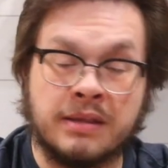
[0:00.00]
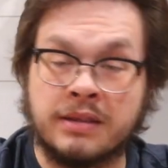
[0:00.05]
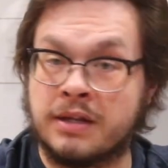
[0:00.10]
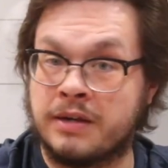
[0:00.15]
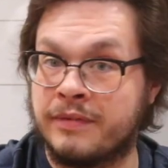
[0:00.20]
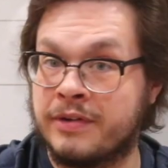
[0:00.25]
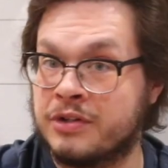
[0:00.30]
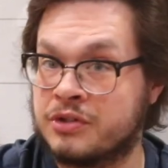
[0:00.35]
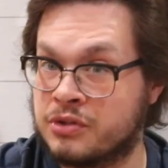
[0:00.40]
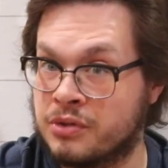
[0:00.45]
It
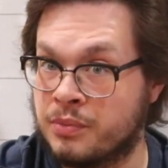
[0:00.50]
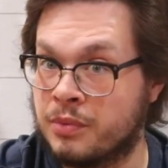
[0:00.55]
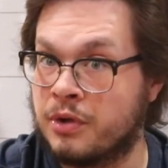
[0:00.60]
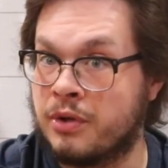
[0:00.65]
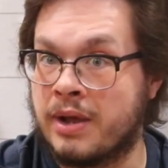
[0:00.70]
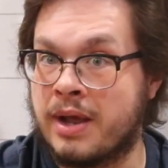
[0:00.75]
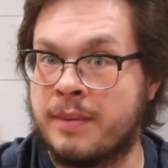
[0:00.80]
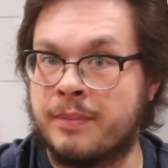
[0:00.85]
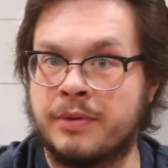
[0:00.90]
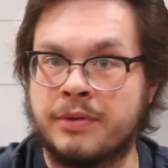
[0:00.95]
eventually
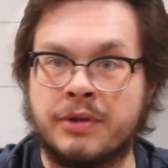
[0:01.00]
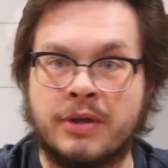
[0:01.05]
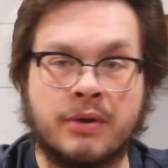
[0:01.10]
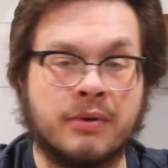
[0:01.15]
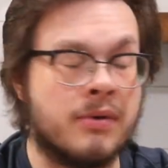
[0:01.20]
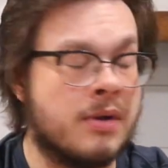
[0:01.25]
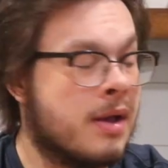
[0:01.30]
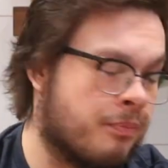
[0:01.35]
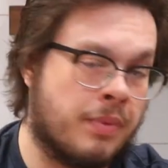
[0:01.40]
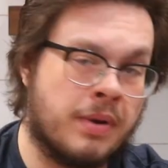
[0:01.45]
will happen
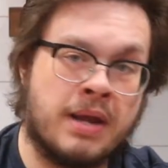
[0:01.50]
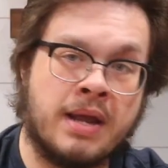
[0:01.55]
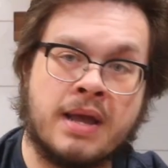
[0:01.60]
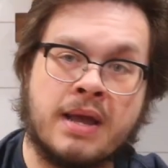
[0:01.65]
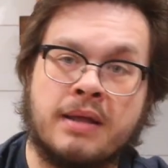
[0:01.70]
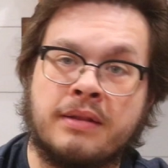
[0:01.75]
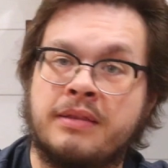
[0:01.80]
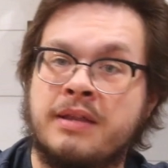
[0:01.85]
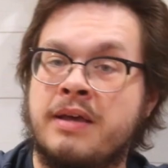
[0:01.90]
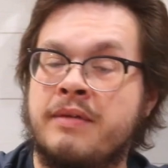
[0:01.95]
though. But
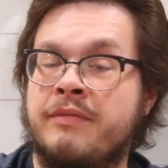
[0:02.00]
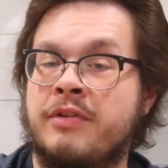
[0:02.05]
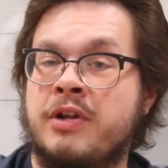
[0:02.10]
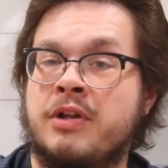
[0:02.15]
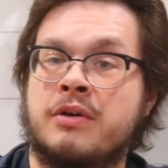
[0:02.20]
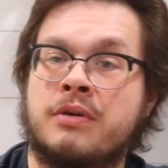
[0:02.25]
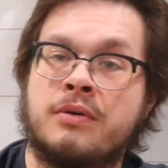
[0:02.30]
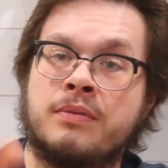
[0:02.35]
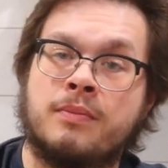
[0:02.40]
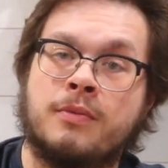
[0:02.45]
yeah, that
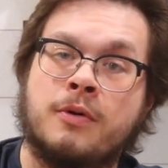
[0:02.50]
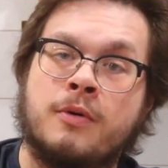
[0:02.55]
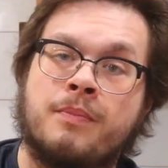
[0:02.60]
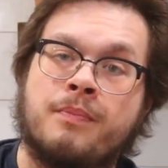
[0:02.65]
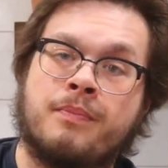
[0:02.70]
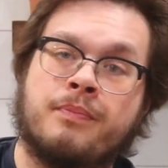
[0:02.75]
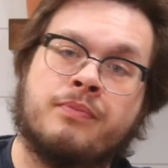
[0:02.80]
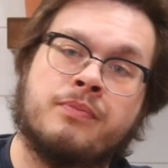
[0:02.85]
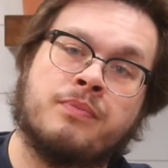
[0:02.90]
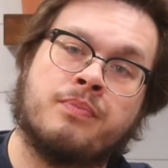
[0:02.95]
video, we'll